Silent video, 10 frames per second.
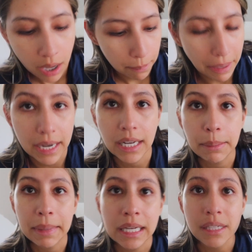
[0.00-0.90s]
By any
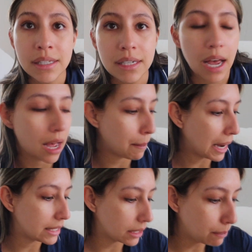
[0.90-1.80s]
means,
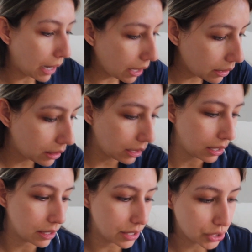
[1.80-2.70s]
I did buy
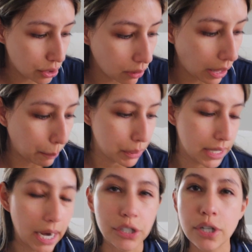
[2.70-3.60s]
the additional like
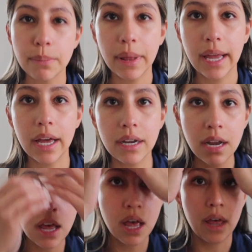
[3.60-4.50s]
protection plan
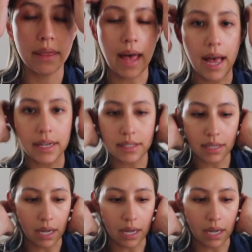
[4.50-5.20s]
that